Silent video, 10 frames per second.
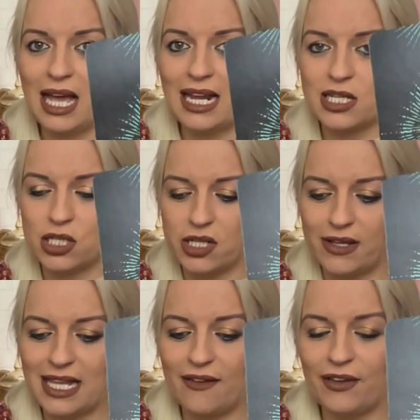And as you're
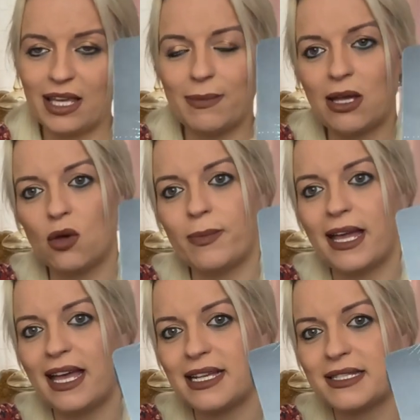doing that, think about your
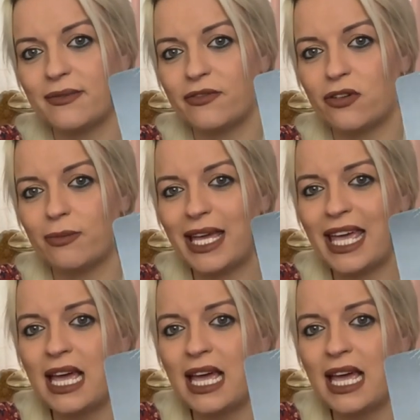person for me.